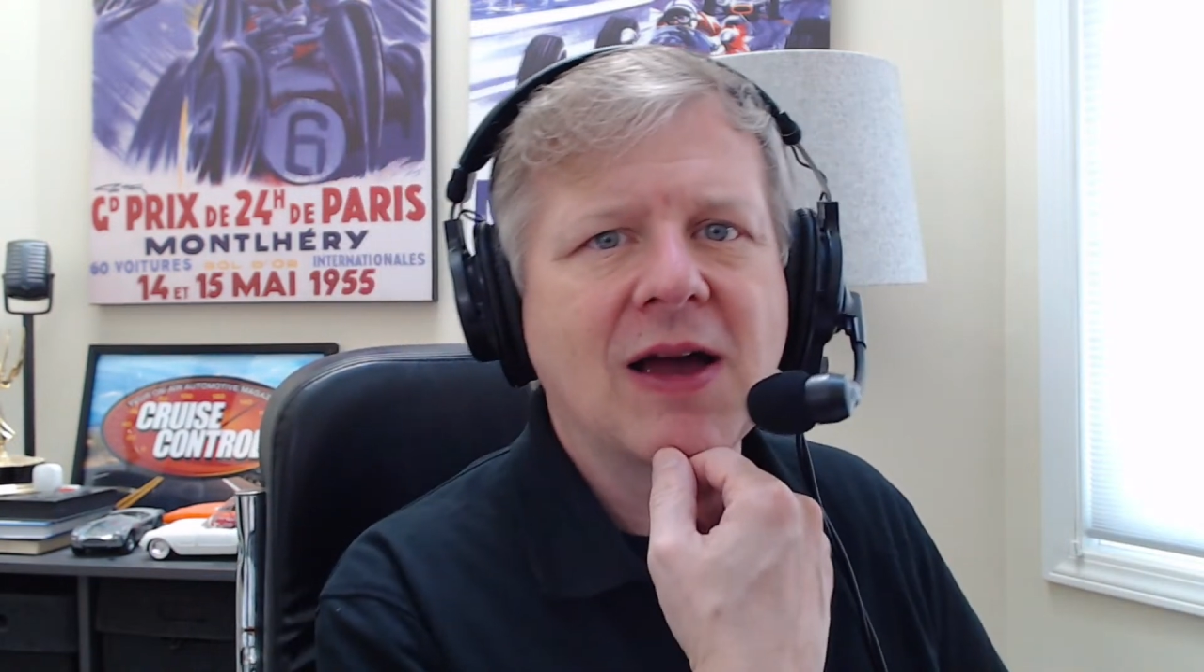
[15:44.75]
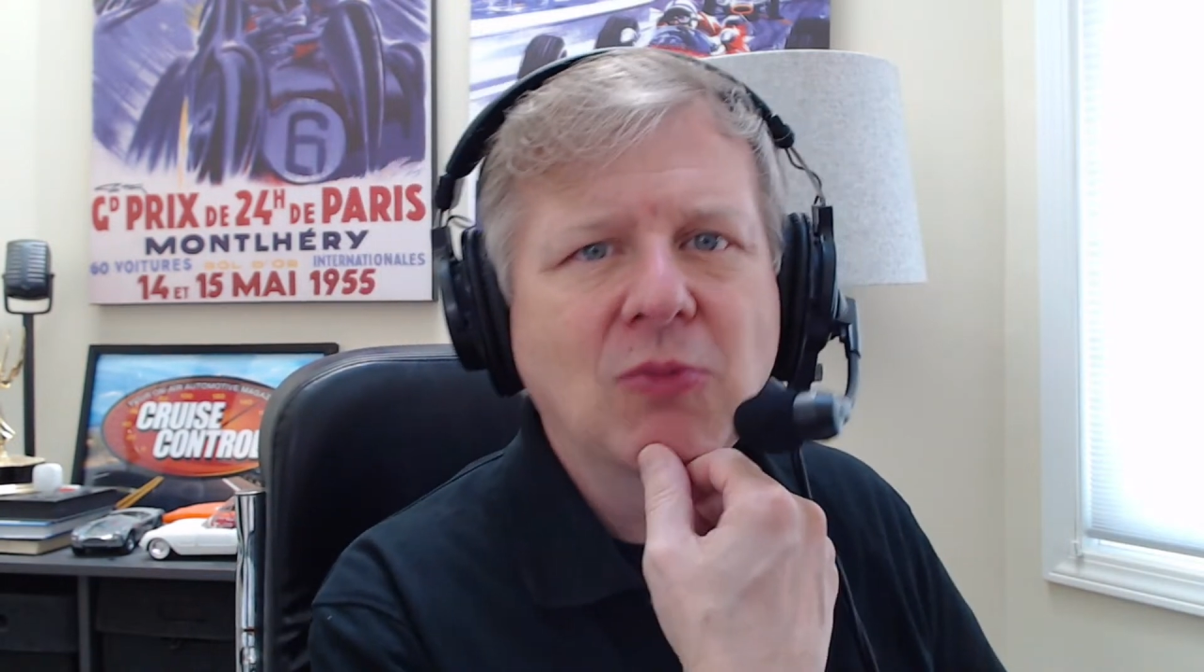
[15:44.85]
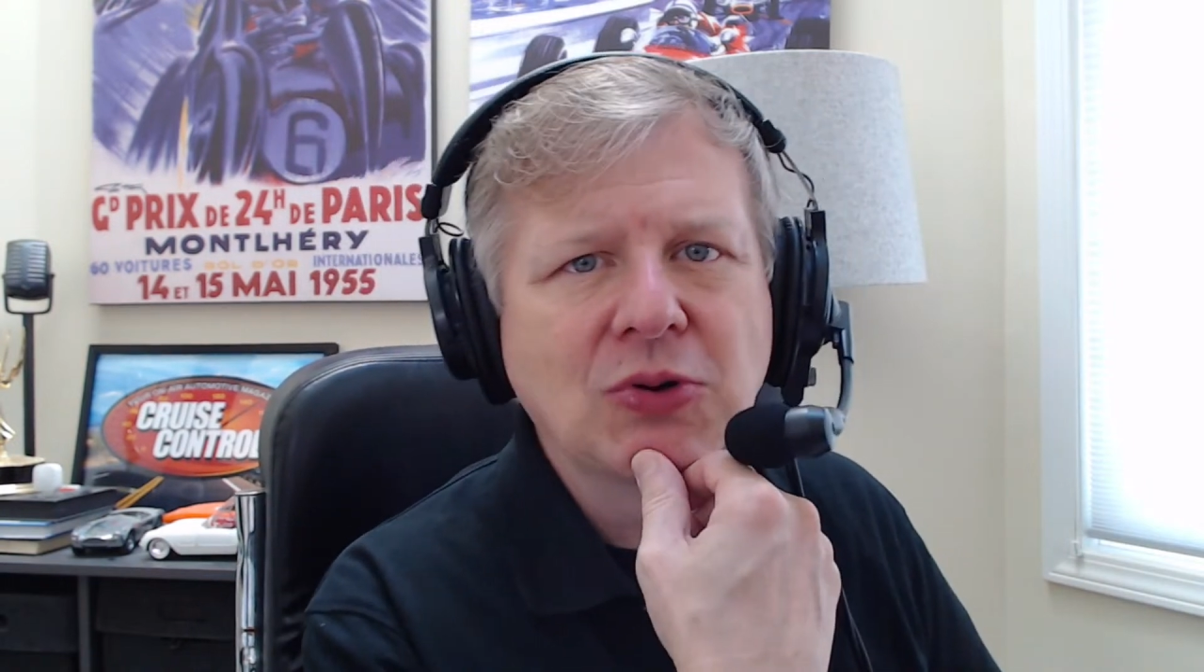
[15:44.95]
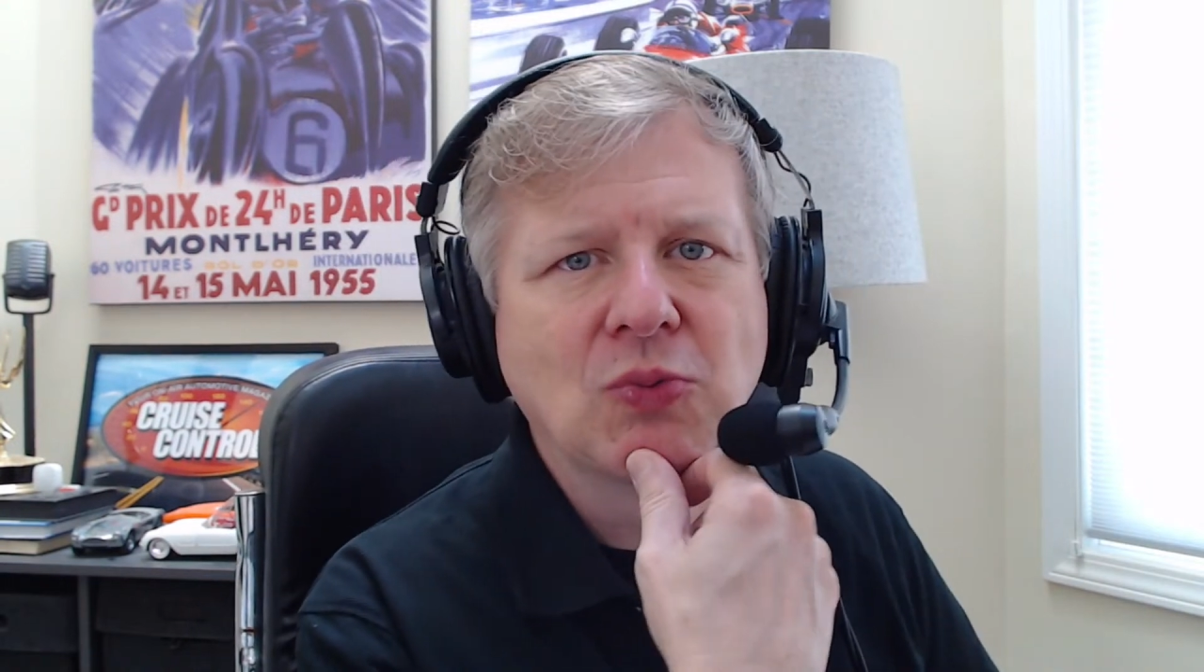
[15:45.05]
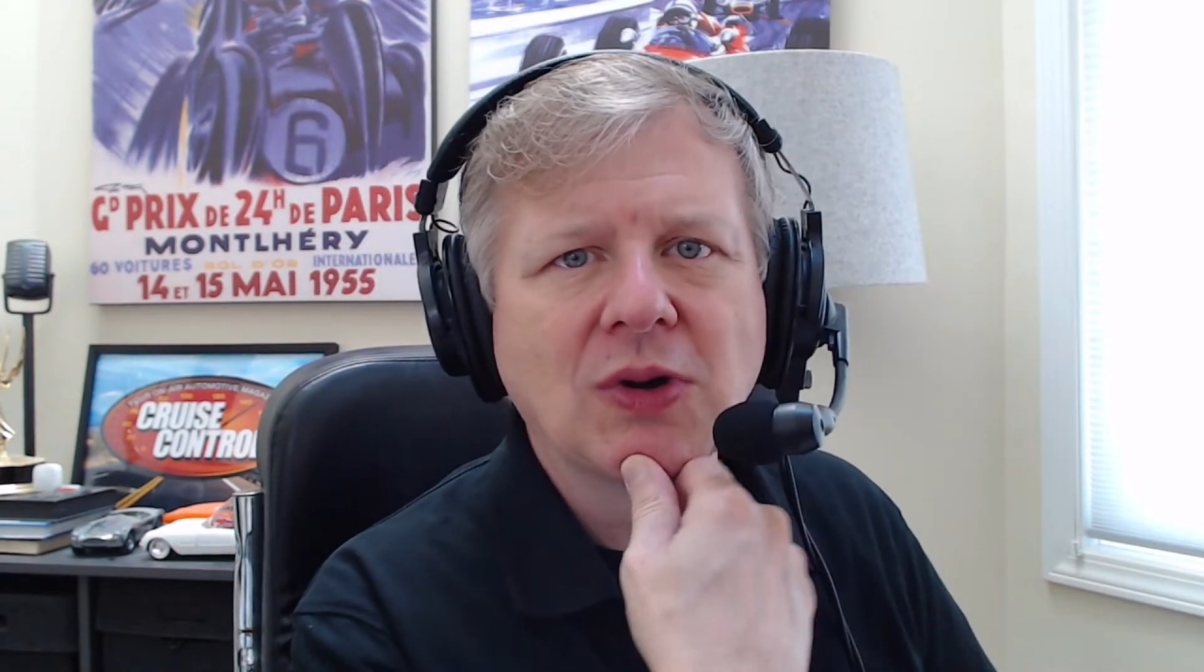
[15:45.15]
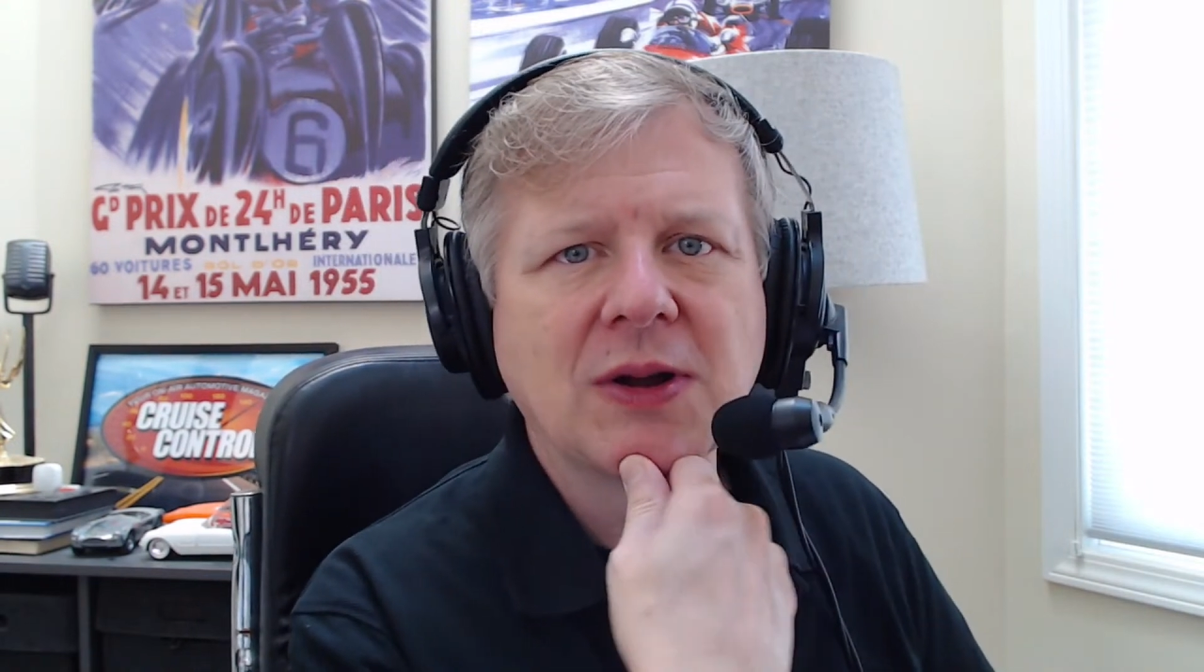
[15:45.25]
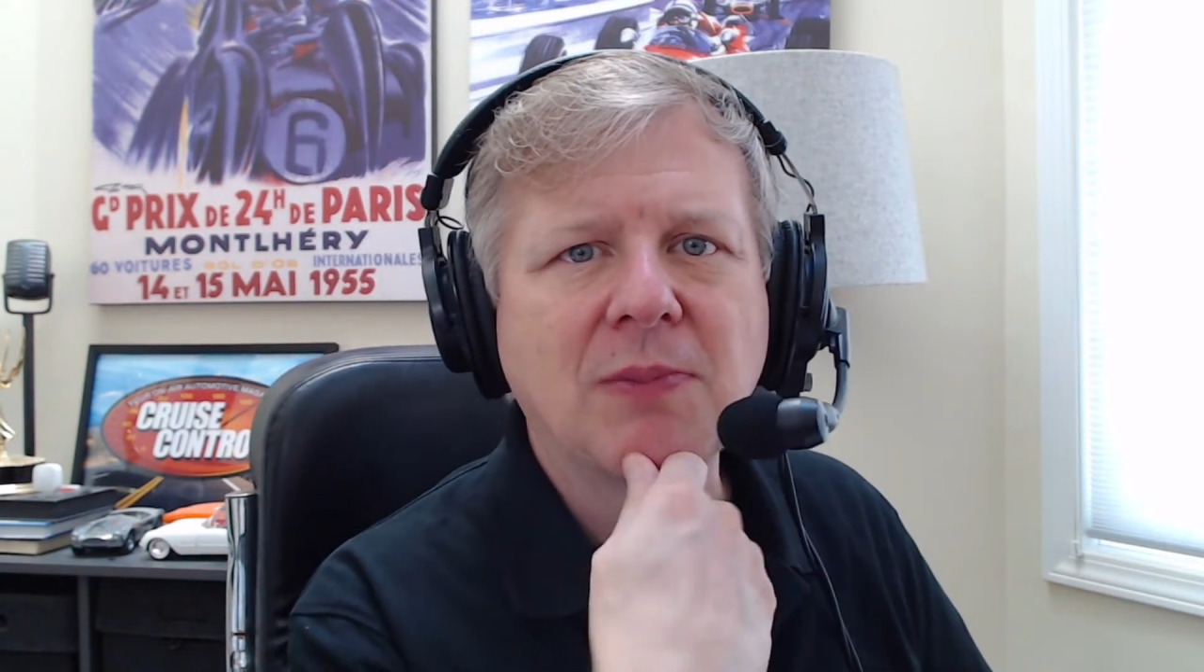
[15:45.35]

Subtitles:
I wouldn't want